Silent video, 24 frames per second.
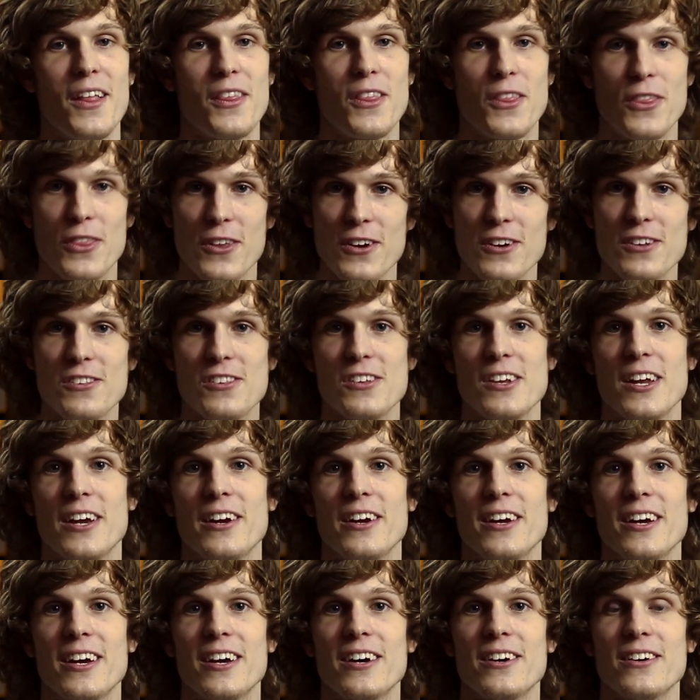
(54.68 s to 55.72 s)
The third
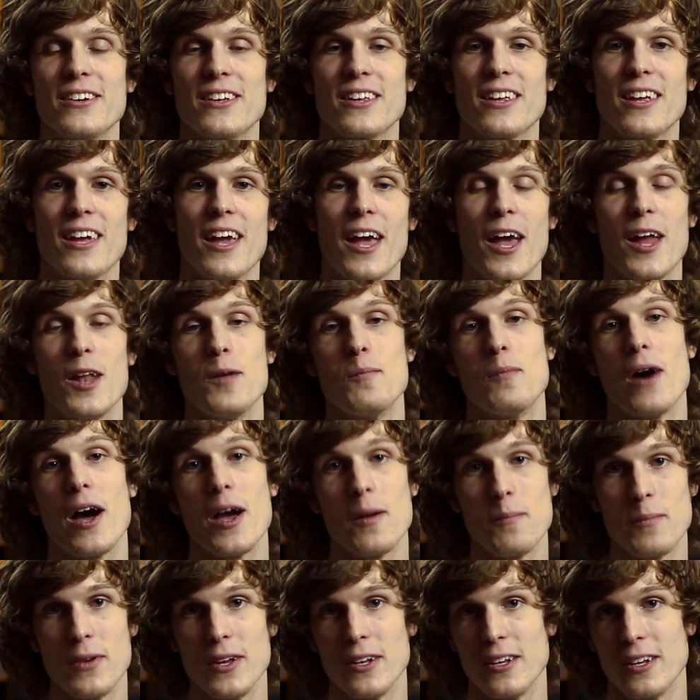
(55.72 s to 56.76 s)
scenario, and in my
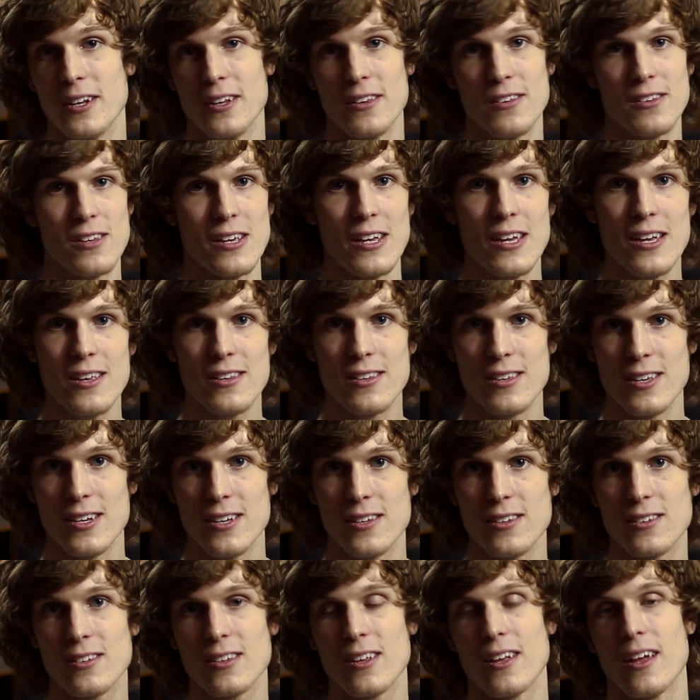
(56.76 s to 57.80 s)
opinion is the
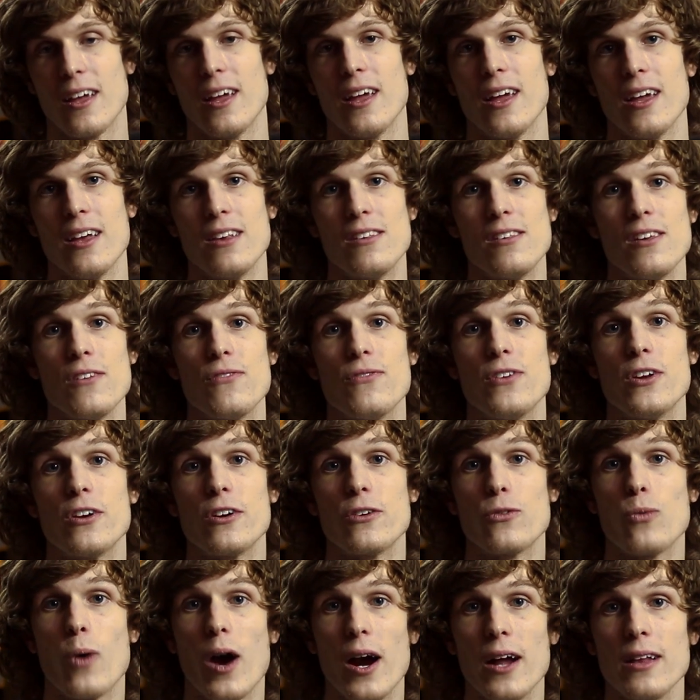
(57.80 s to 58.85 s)
easiest, is if your
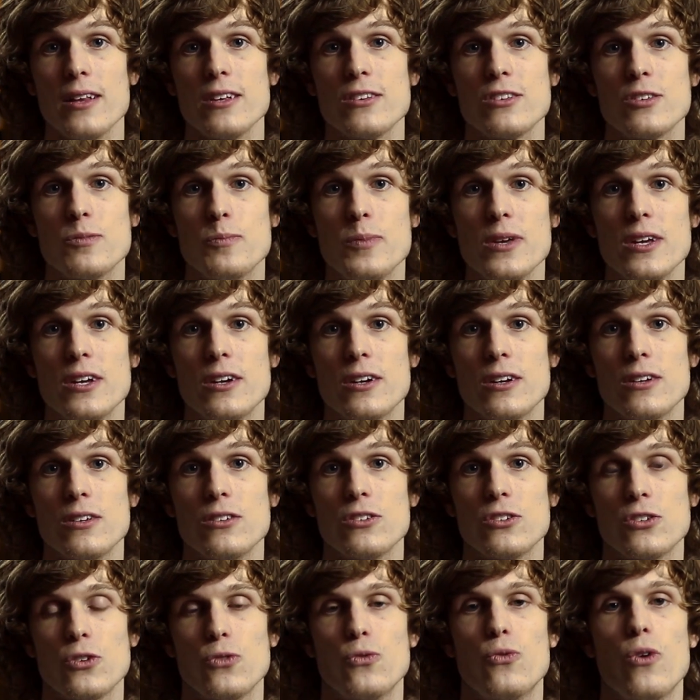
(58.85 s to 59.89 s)
wireless
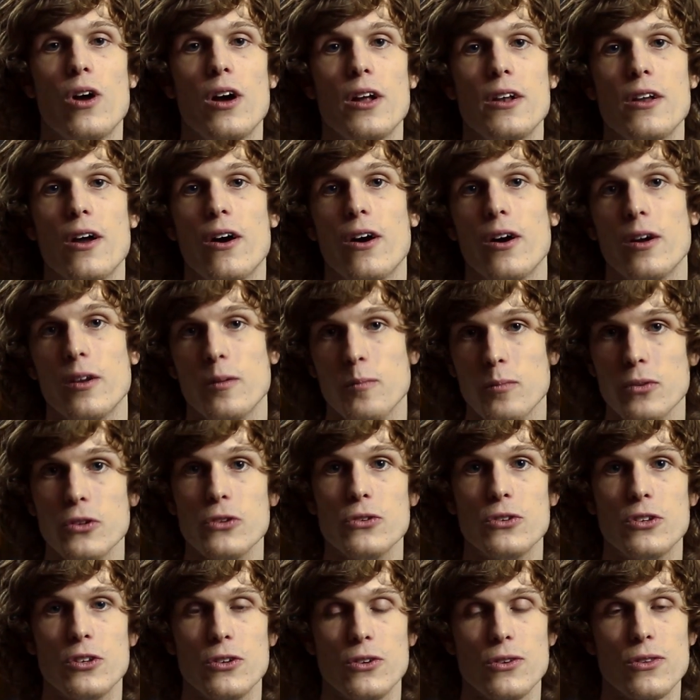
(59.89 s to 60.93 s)
speakers run on
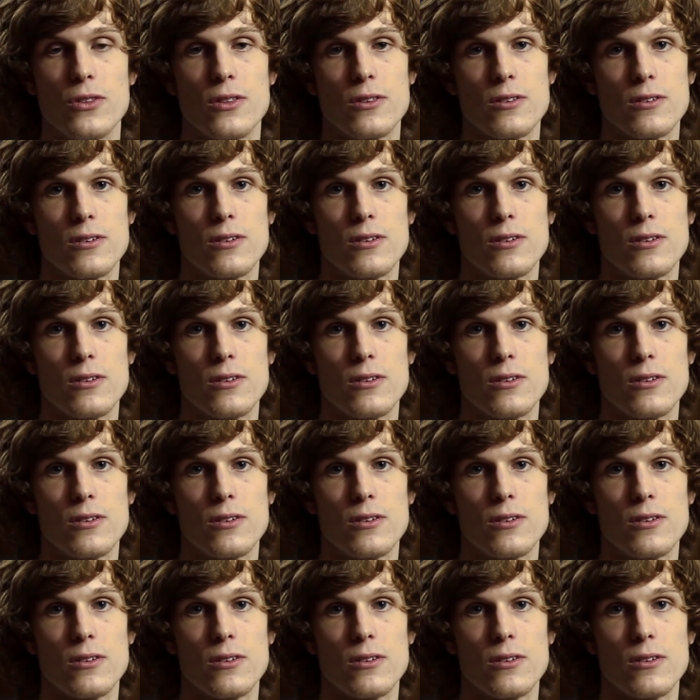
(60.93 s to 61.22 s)
Bluetooth.